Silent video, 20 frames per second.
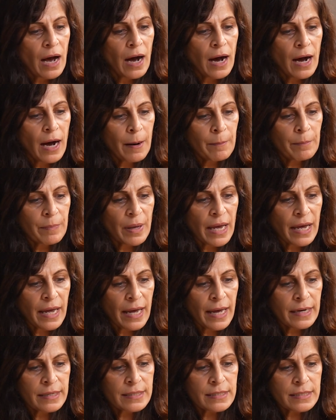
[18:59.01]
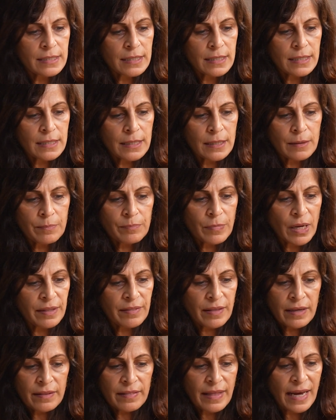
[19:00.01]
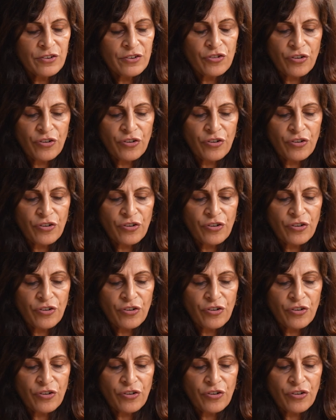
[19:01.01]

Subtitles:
I think